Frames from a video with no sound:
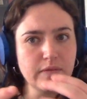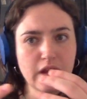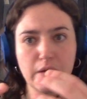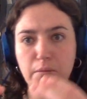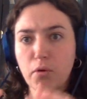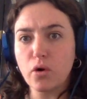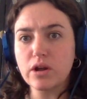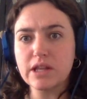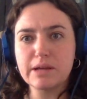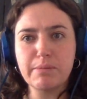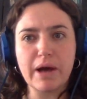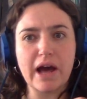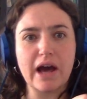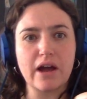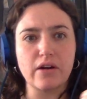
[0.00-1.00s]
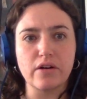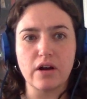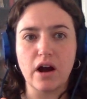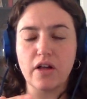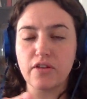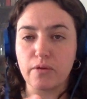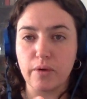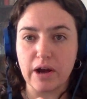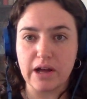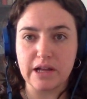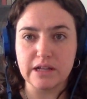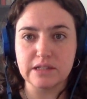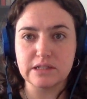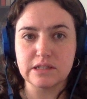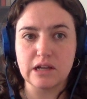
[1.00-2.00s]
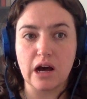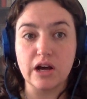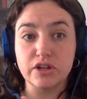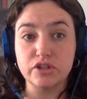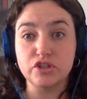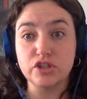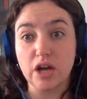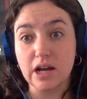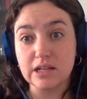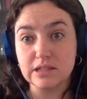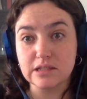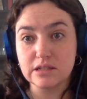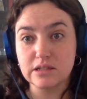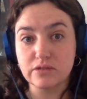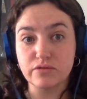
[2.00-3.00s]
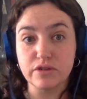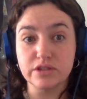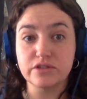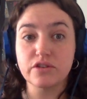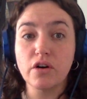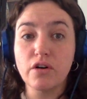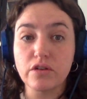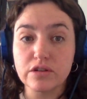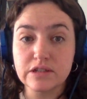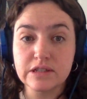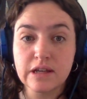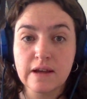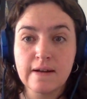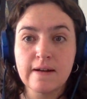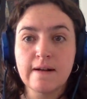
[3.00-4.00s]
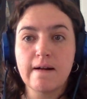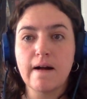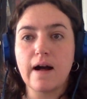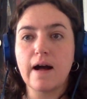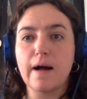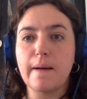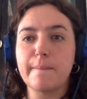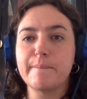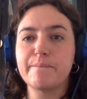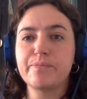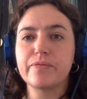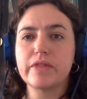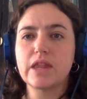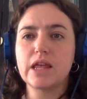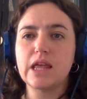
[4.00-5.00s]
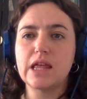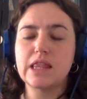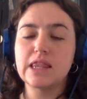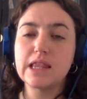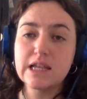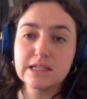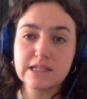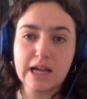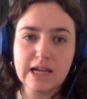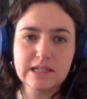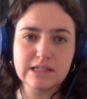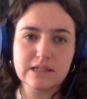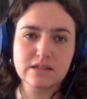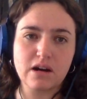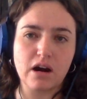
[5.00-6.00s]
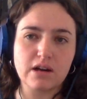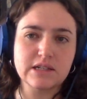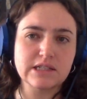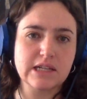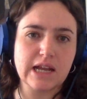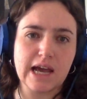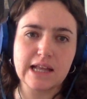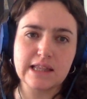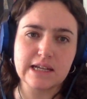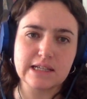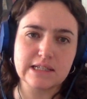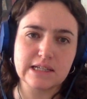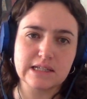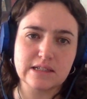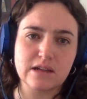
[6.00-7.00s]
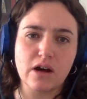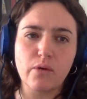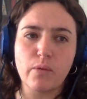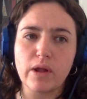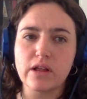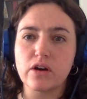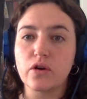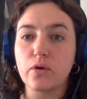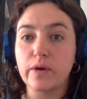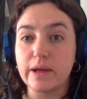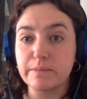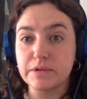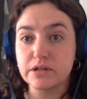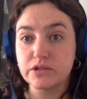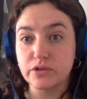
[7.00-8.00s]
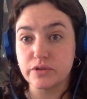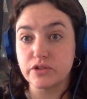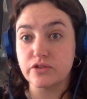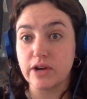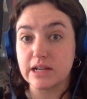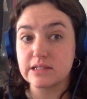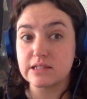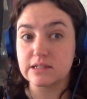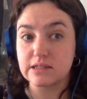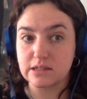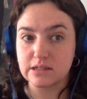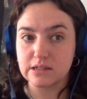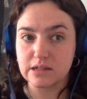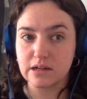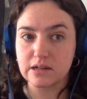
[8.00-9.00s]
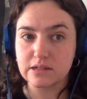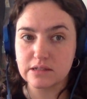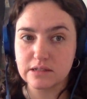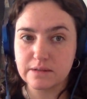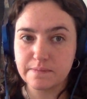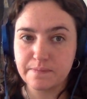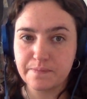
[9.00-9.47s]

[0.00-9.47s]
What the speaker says: morally bad or otherwise unjust results, in these cases, Kantian ethics is not well equipped to address these concerns.